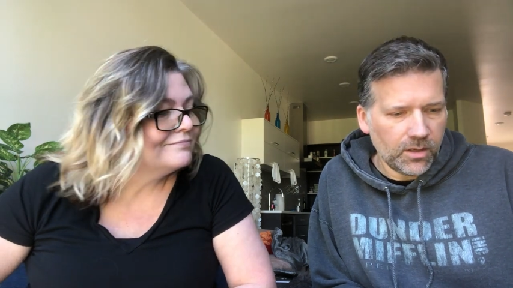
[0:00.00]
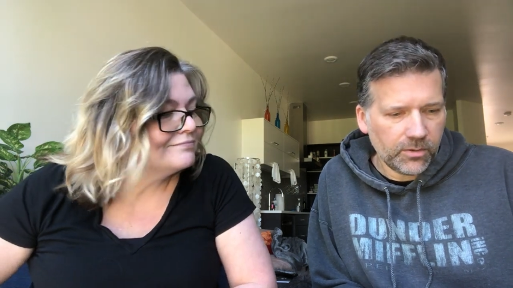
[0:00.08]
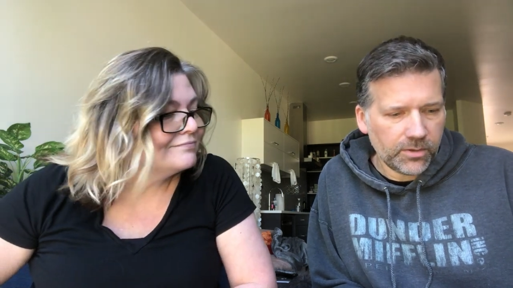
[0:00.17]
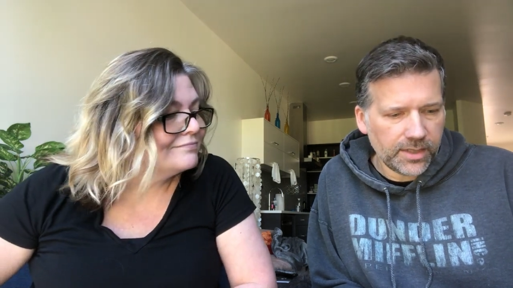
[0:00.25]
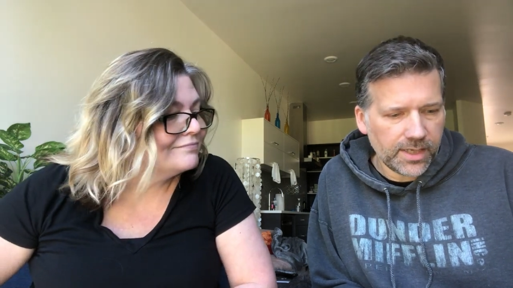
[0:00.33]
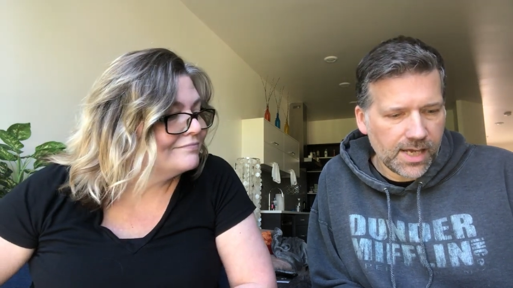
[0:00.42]

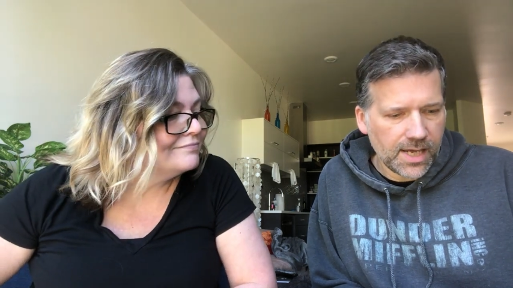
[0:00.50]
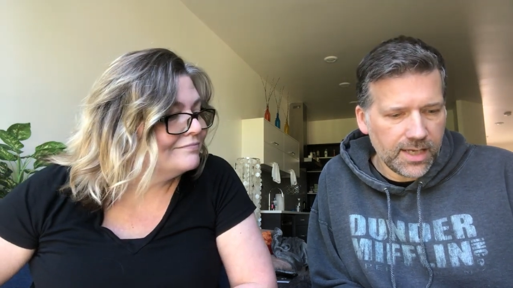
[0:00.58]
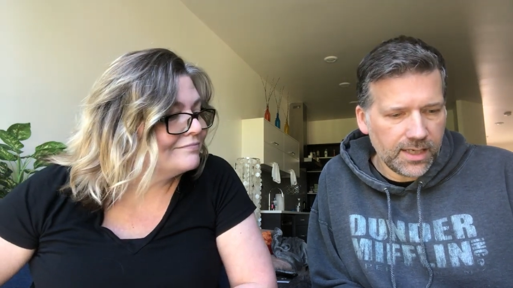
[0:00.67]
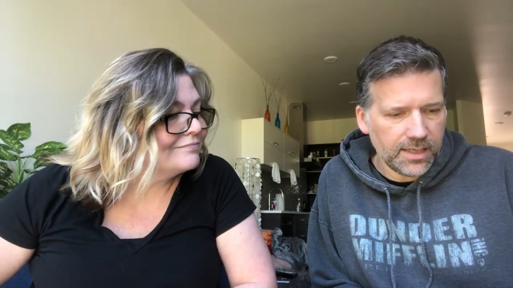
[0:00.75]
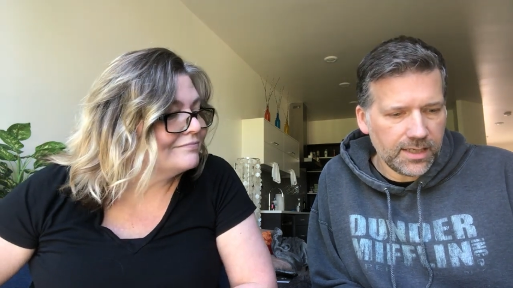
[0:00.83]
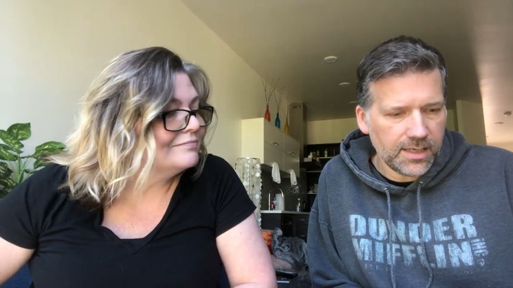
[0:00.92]

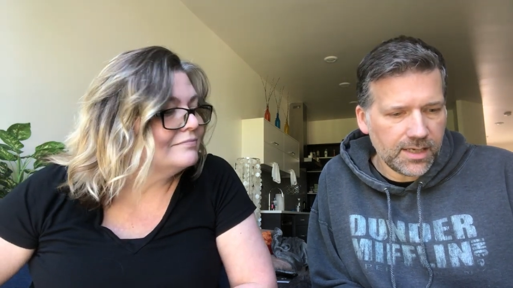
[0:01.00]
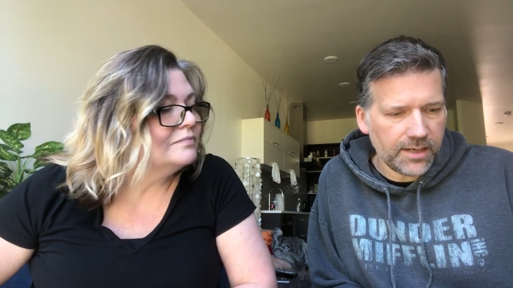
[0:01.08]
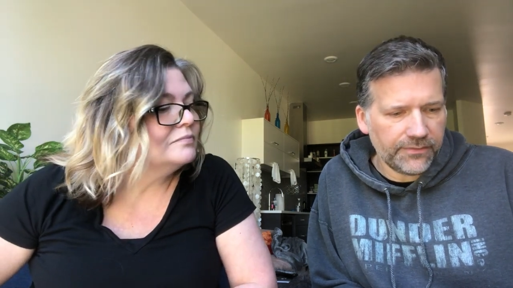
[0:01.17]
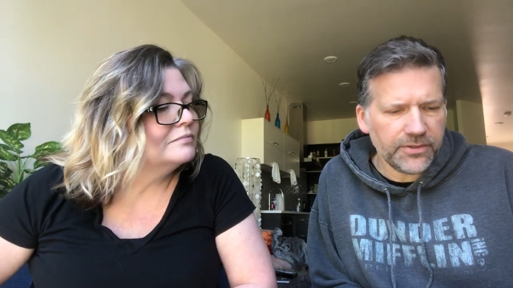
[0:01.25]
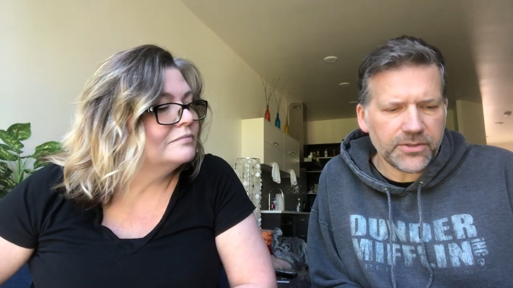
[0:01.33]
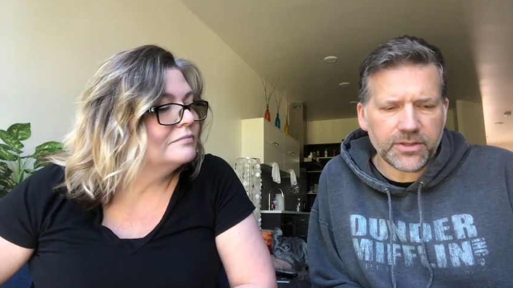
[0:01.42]
Speaker 1: Okay, a
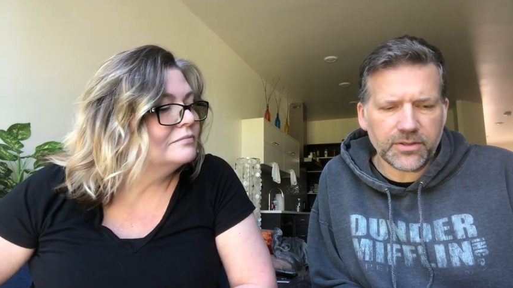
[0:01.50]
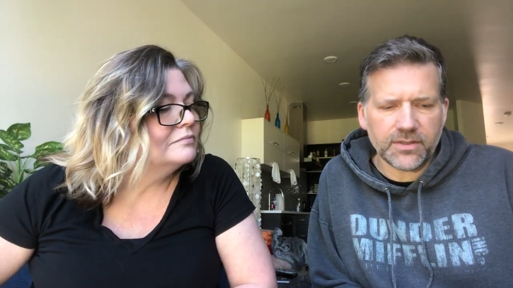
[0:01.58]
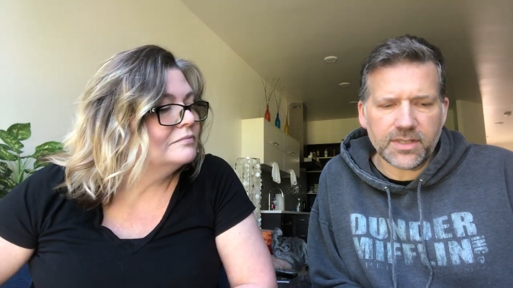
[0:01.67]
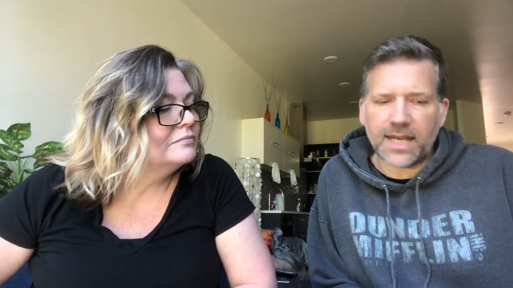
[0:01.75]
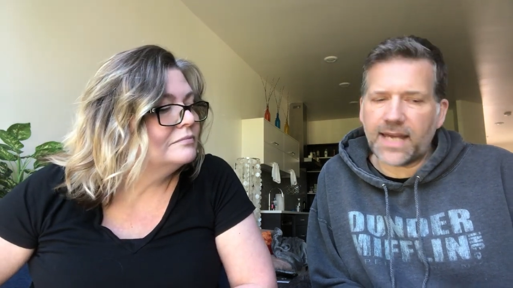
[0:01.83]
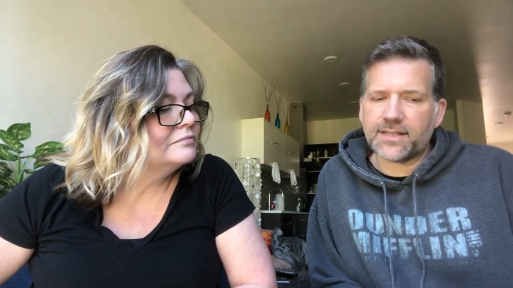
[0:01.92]
few
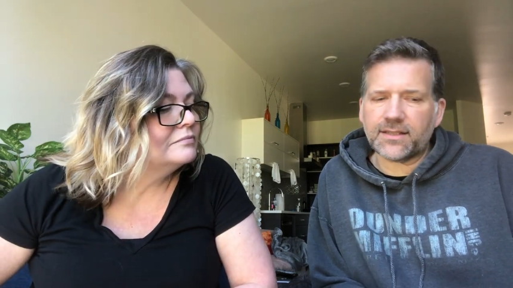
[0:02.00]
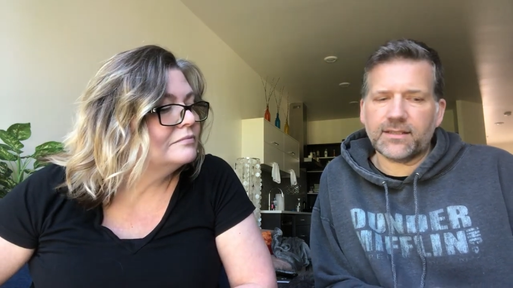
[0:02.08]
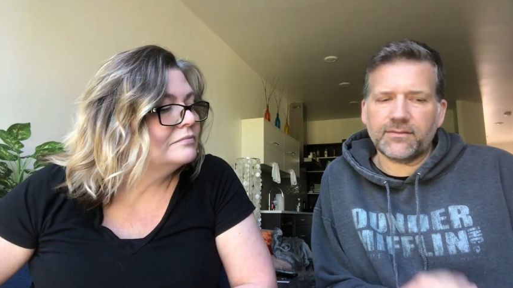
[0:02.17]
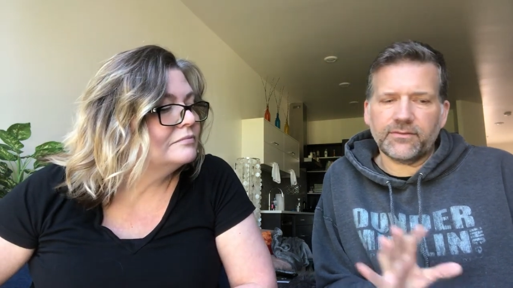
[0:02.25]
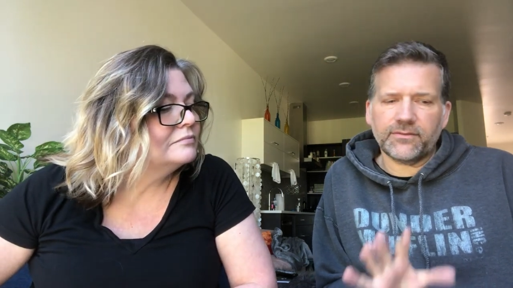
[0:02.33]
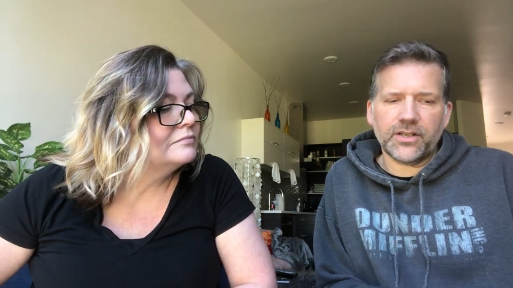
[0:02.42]
students asked
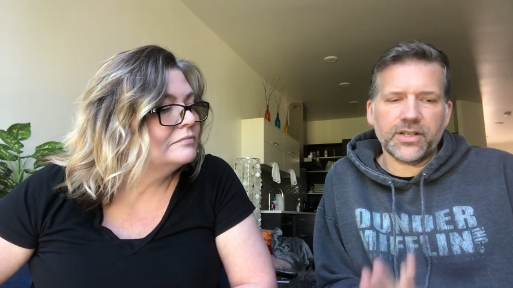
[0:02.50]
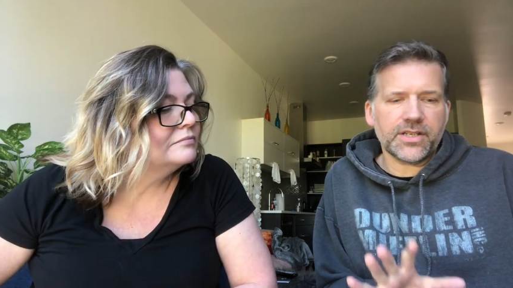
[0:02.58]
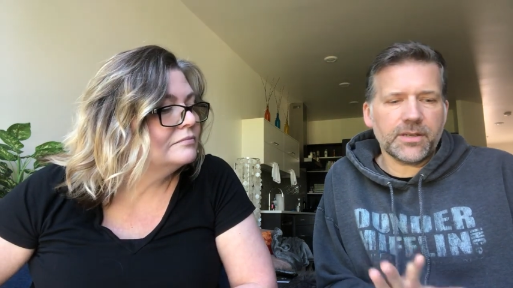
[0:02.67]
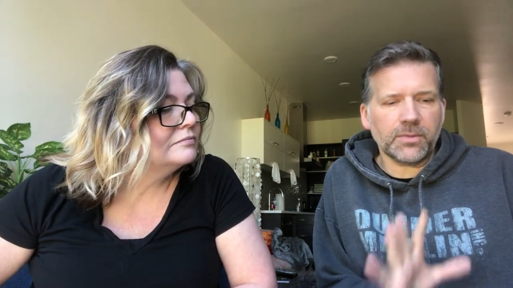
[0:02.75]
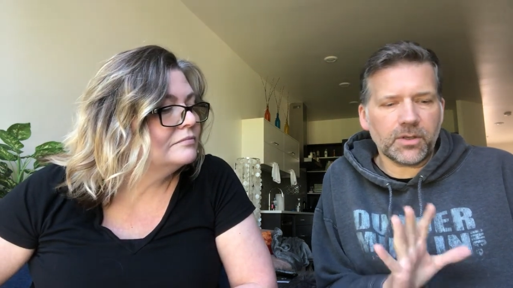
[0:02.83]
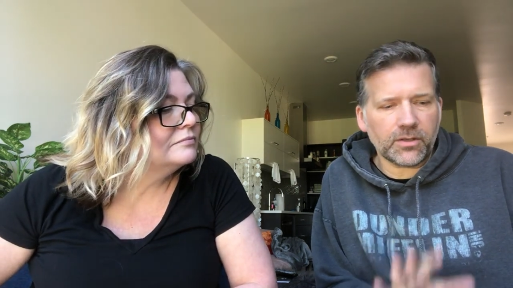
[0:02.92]
very
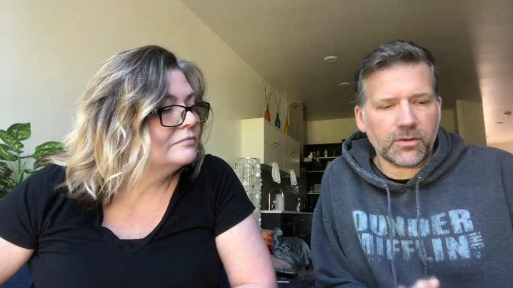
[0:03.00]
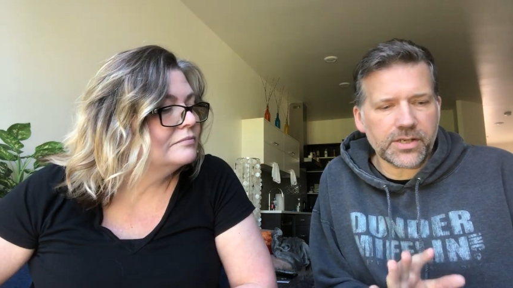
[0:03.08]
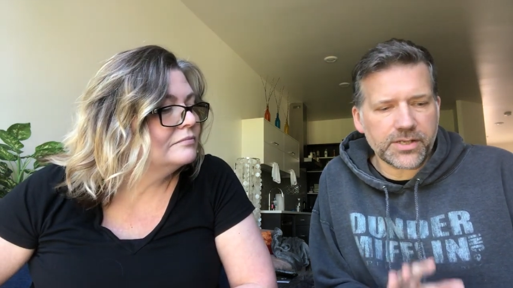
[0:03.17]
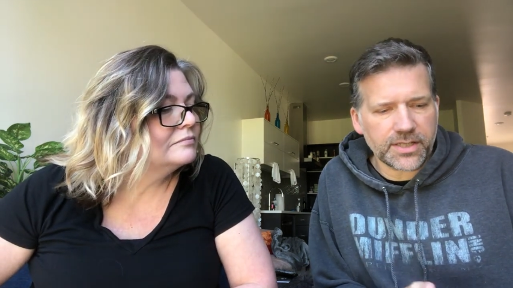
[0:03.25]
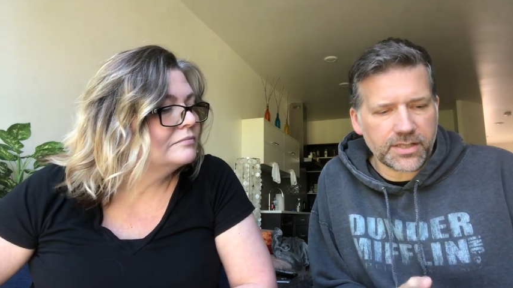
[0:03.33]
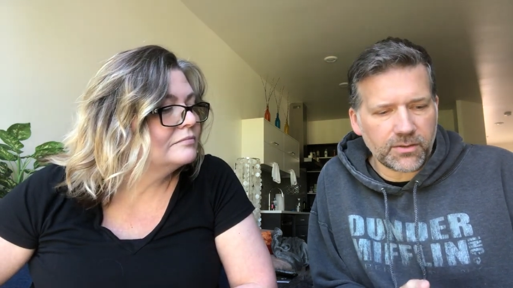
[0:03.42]
similar
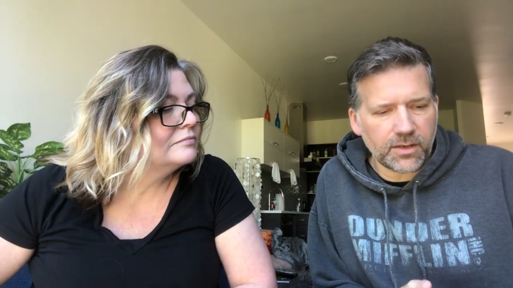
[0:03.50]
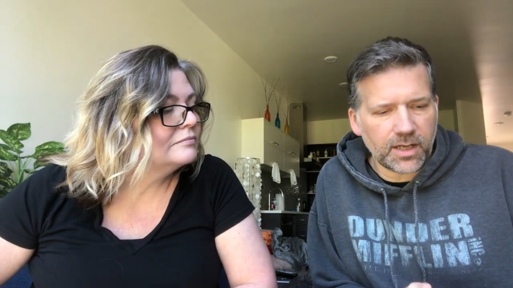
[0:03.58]
questions, so